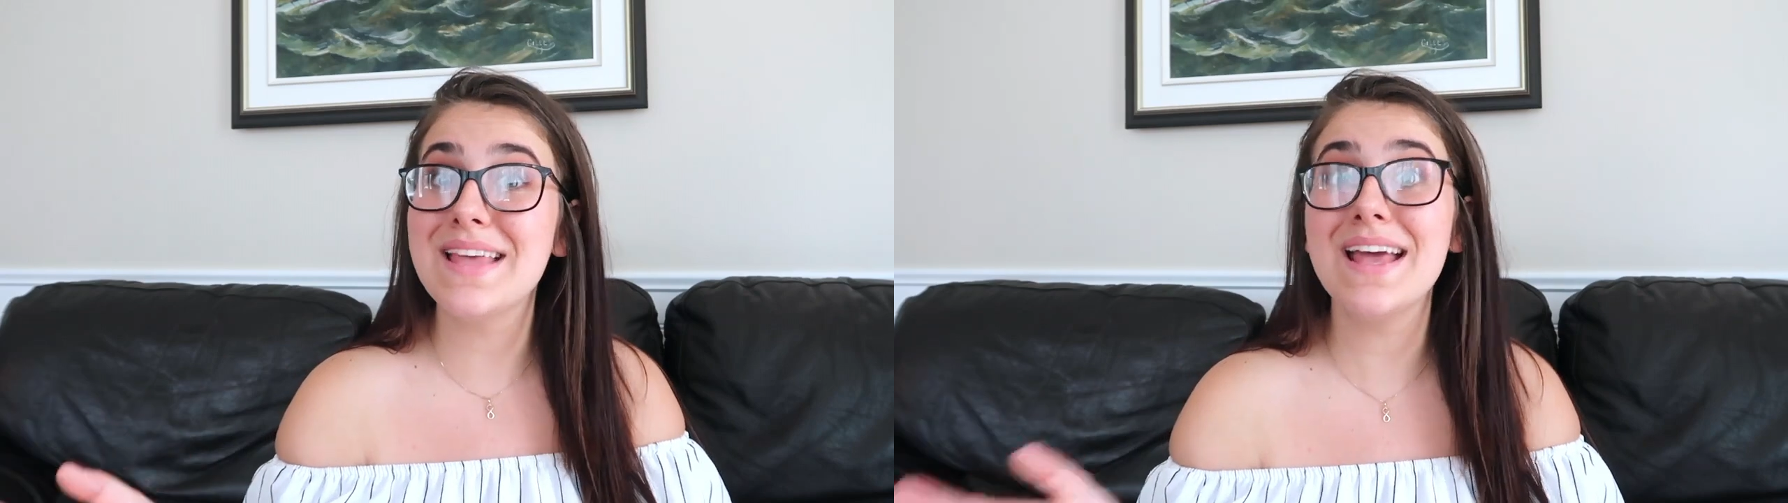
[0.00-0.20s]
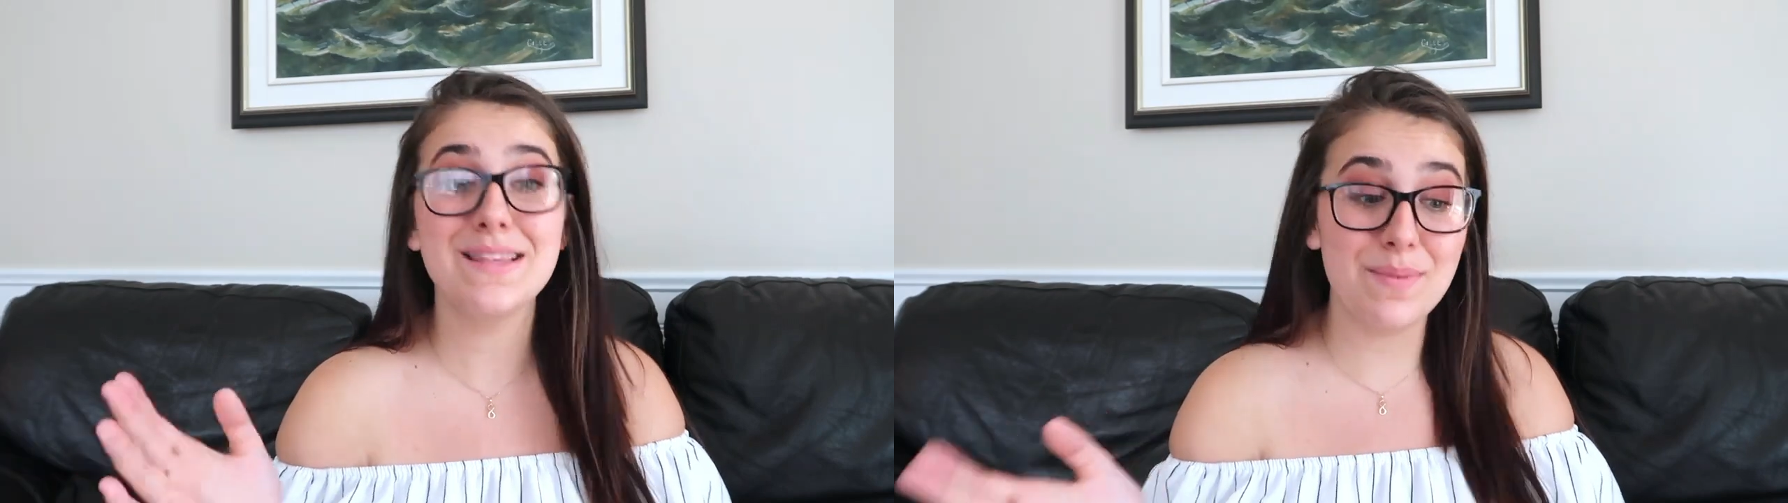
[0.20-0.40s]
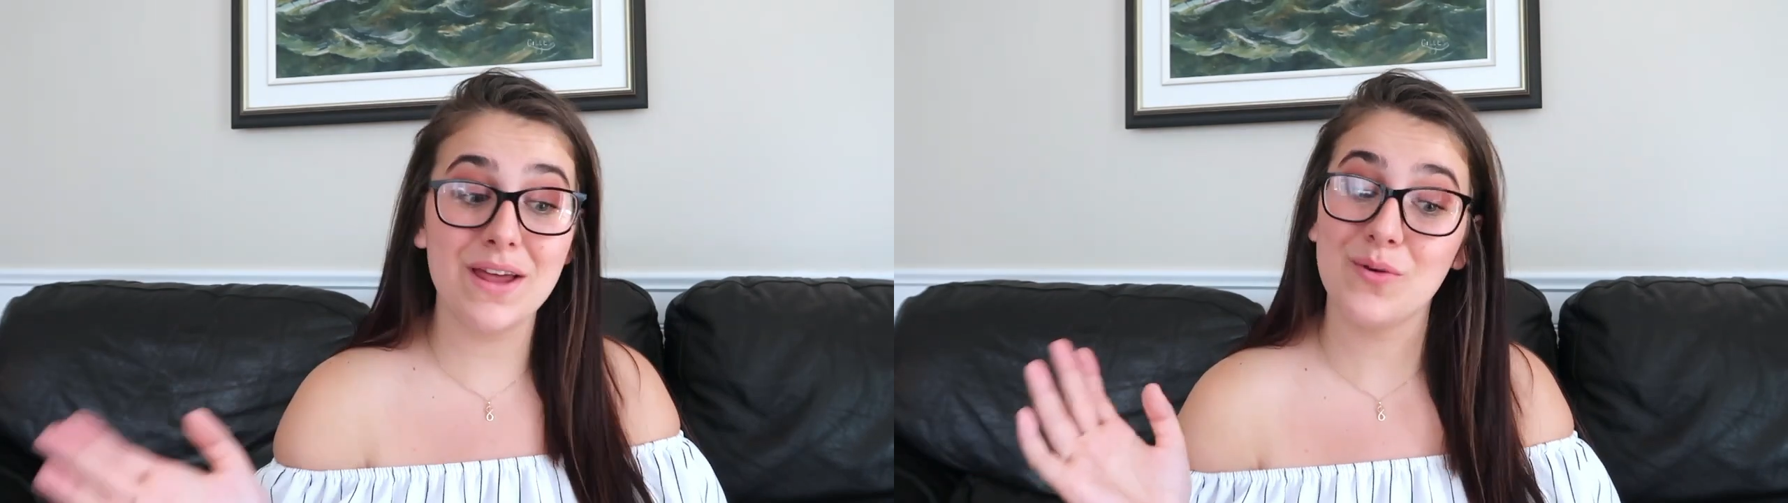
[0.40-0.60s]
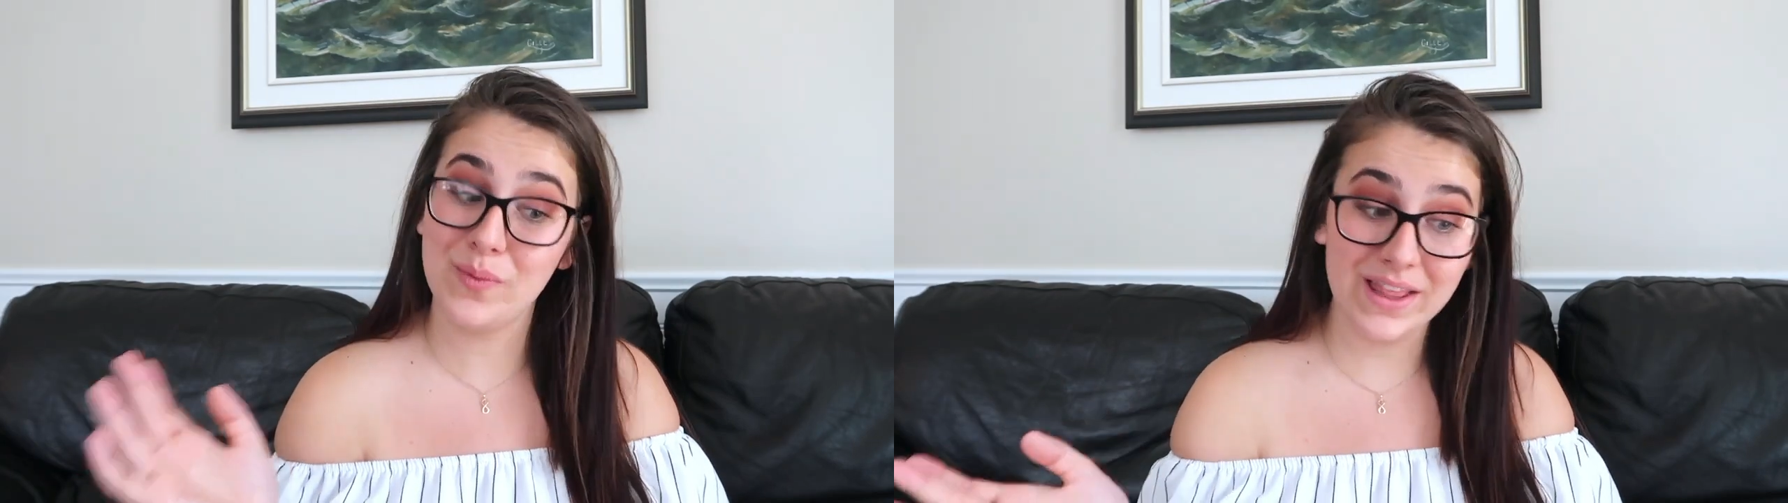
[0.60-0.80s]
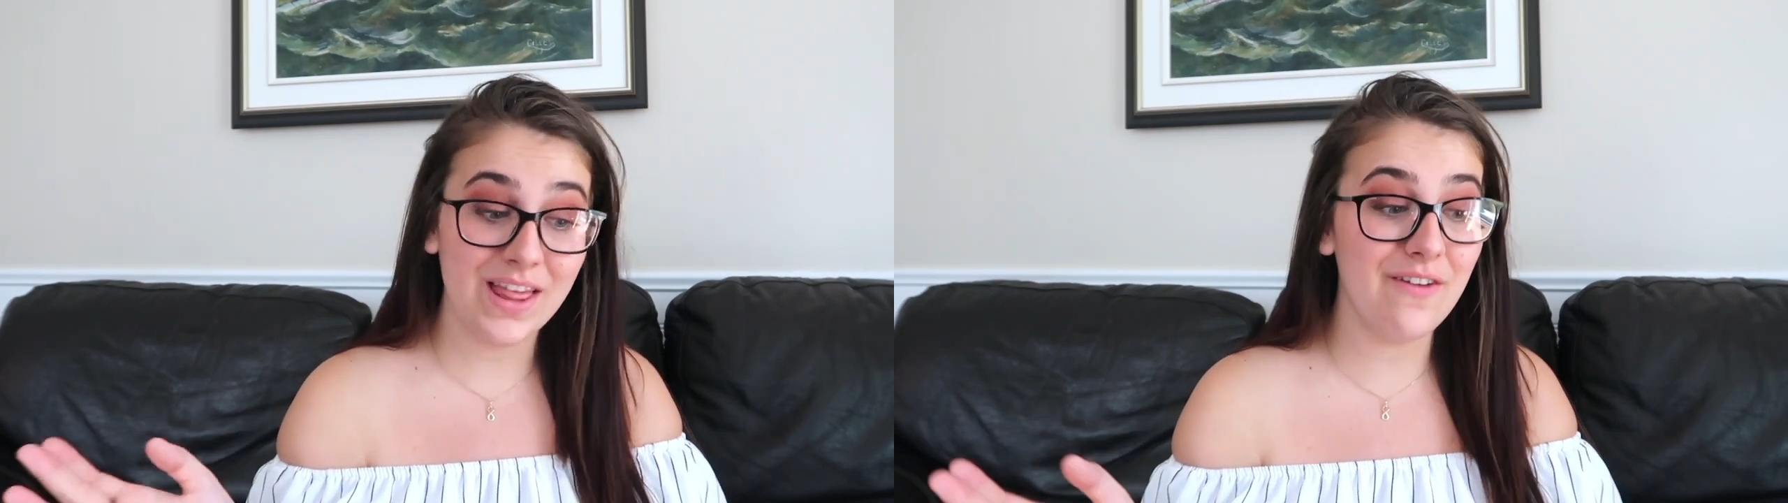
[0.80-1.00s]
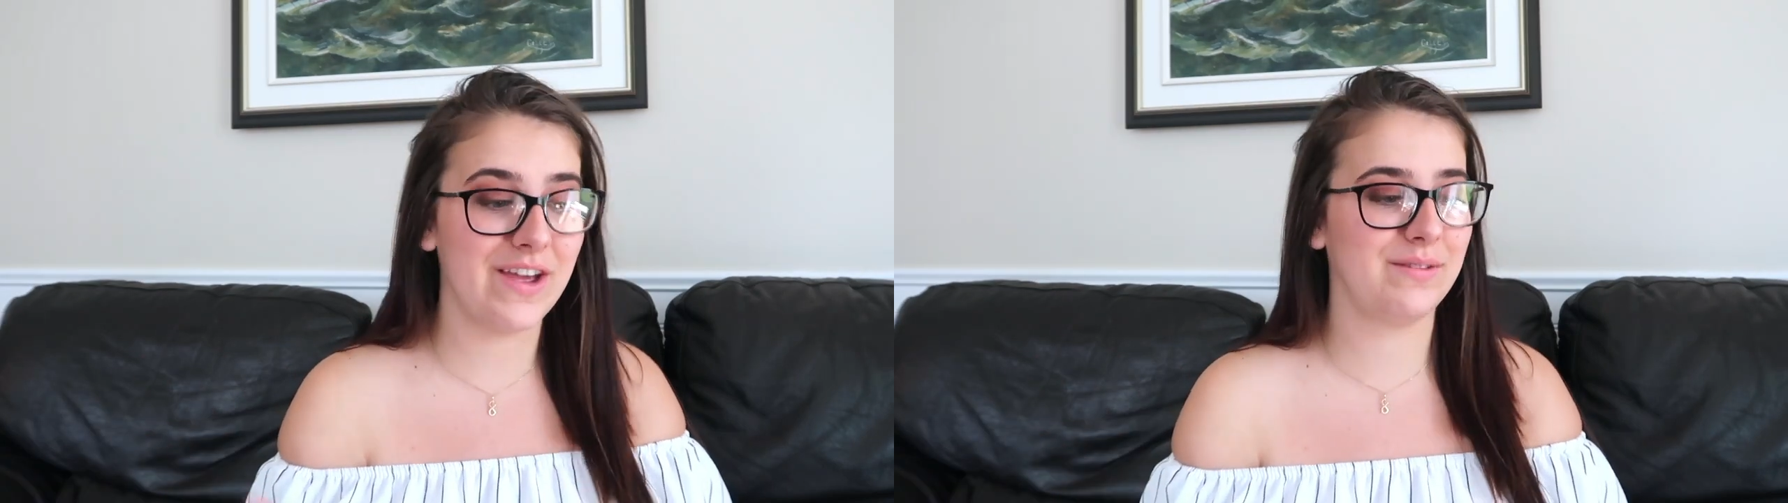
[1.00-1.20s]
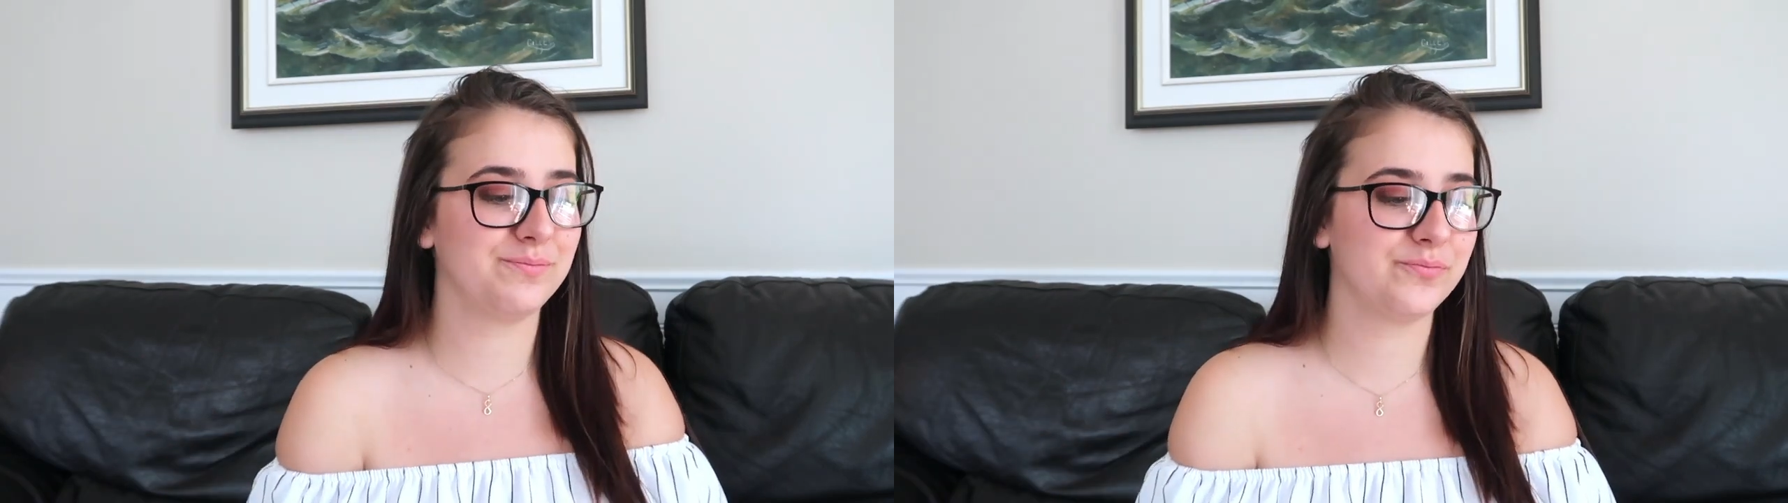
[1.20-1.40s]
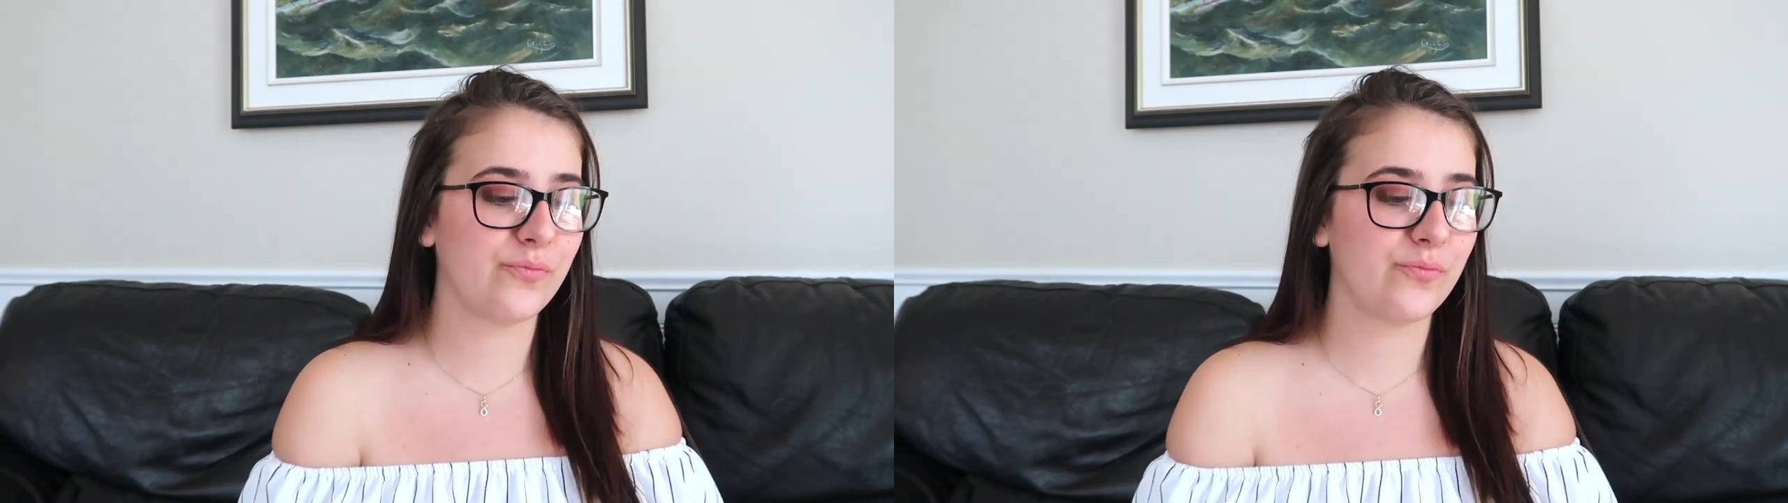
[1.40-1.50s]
sense, but we love it.